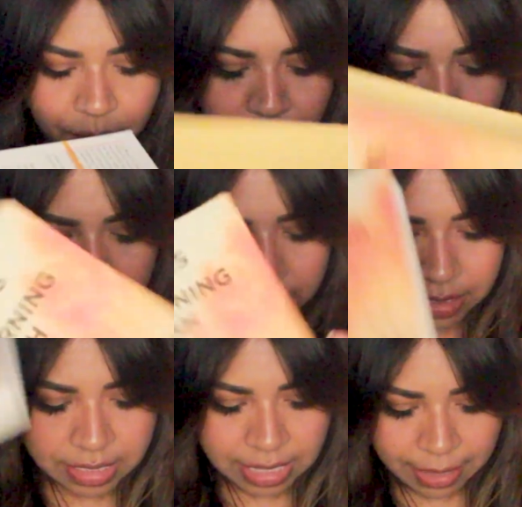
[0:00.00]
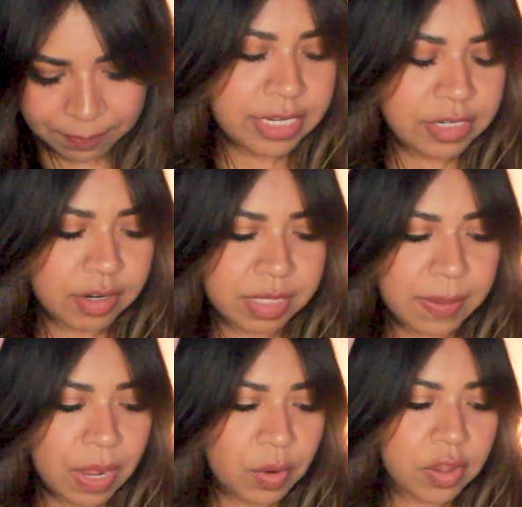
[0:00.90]
But yeah, it talks
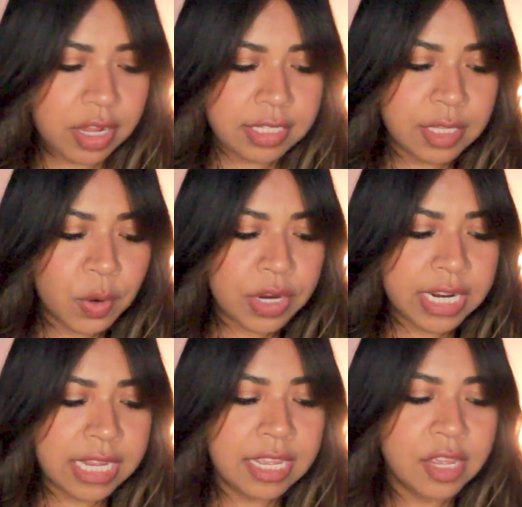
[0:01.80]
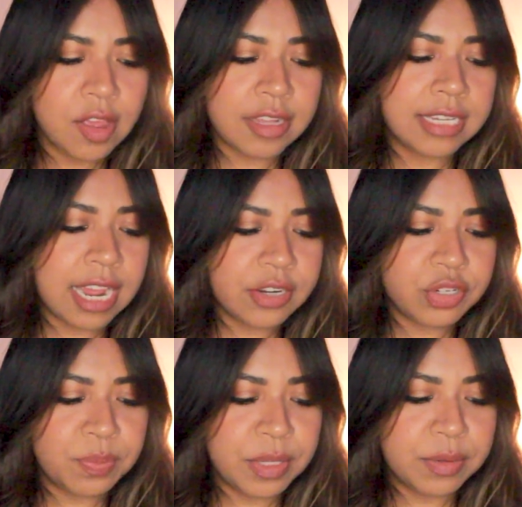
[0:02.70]
about God's glory, God's
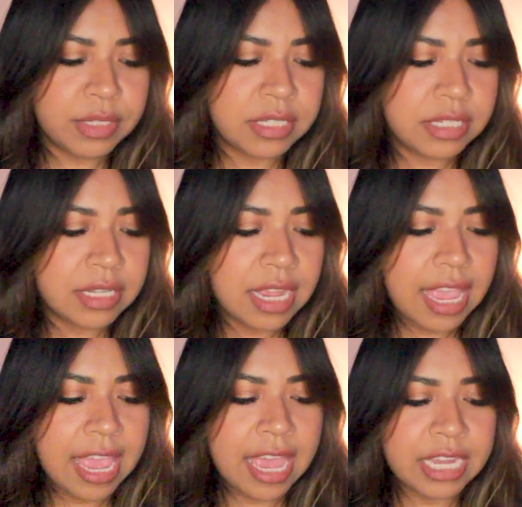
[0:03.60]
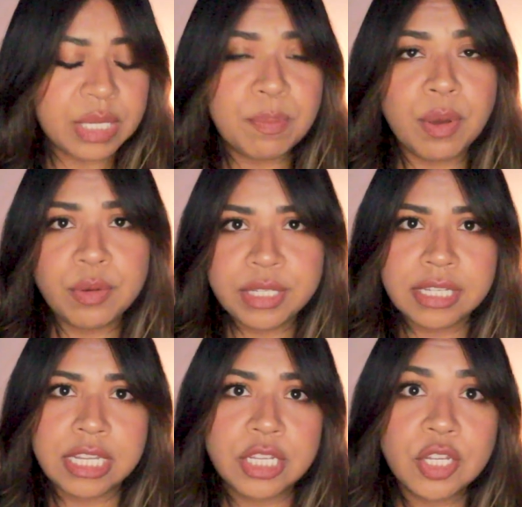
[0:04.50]
attributes, and
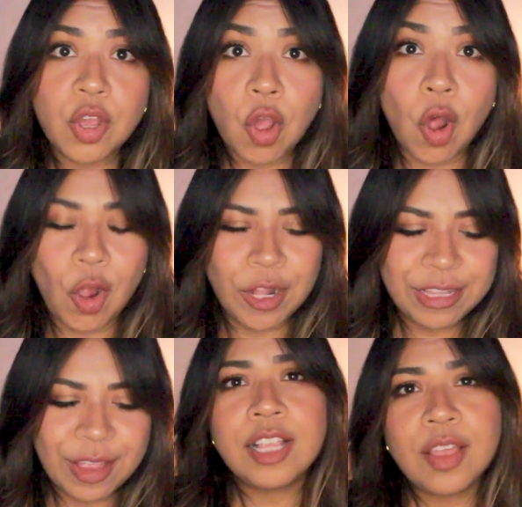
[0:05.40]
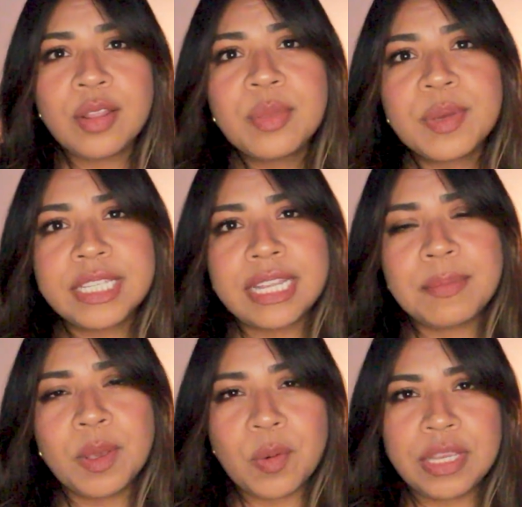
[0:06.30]
Moses's call. A lot of the books that
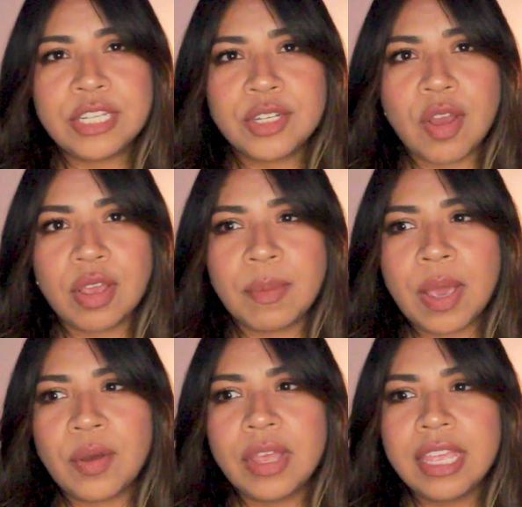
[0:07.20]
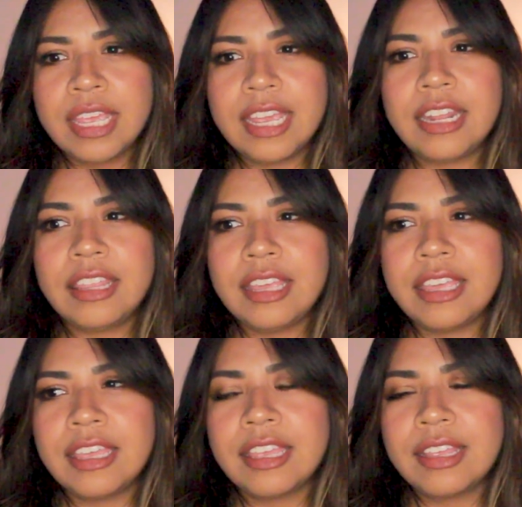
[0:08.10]
I'm going to talk about, and I think